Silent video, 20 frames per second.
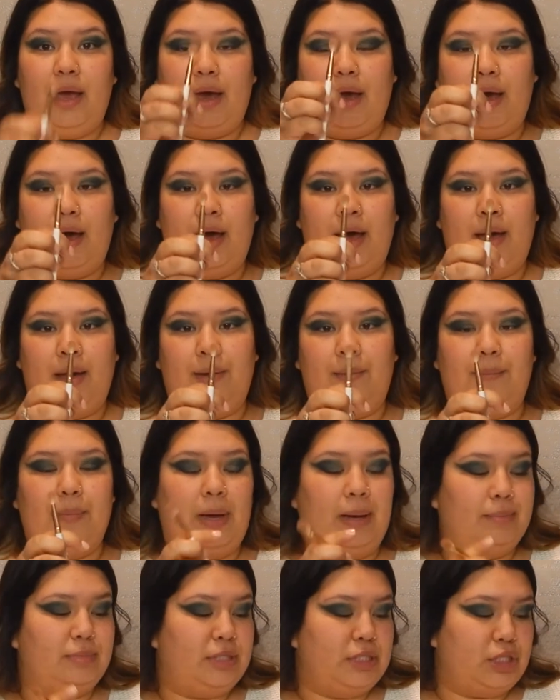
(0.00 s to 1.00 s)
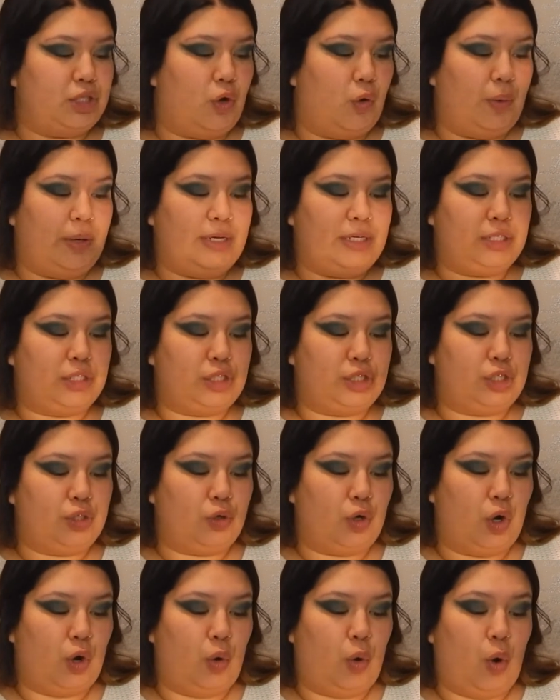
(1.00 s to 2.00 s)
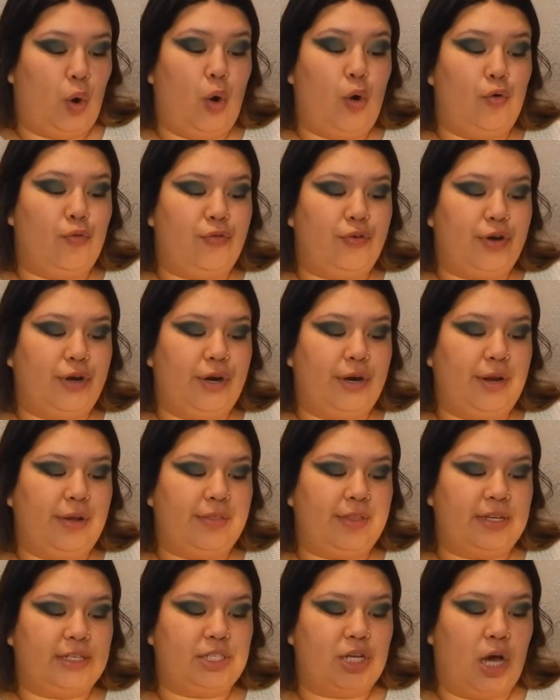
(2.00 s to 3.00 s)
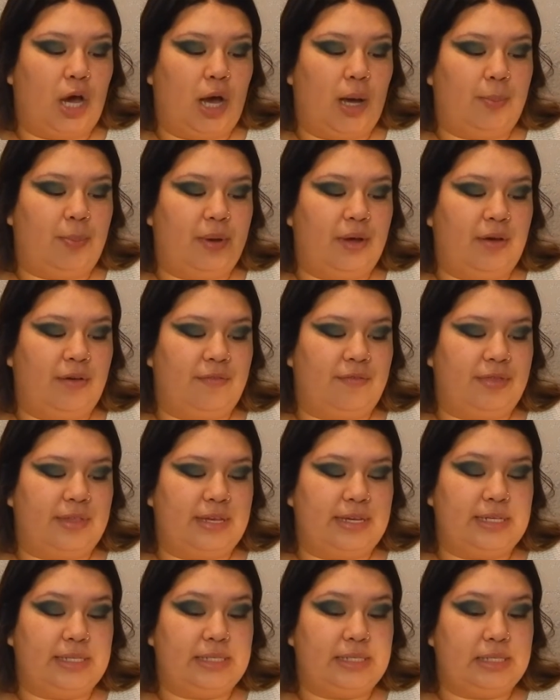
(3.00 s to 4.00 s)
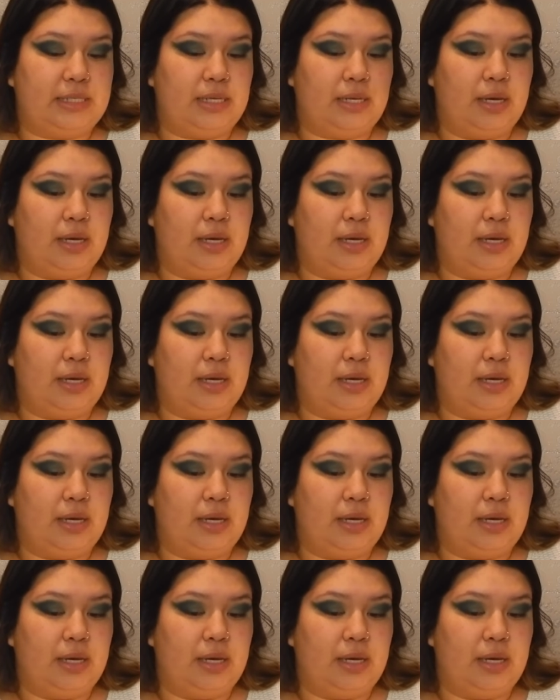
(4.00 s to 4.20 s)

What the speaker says: I'm just going to go over the top of this